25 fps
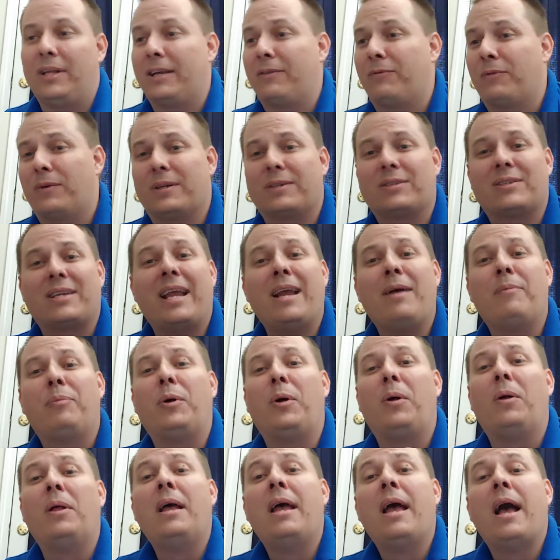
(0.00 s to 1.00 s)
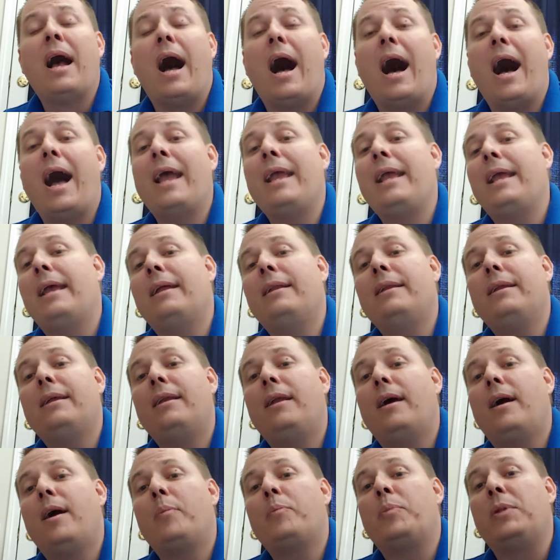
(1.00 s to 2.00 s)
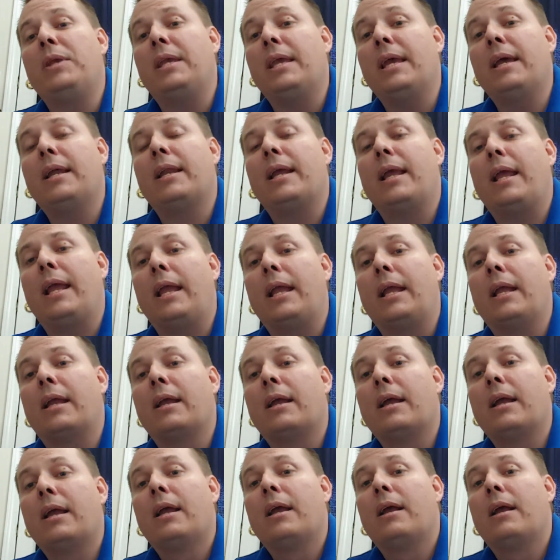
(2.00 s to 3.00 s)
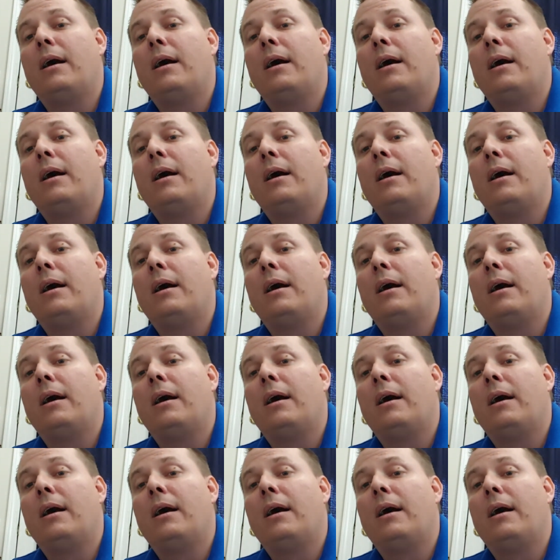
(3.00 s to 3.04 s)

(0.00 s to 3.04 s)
Like, for example, I ended up getting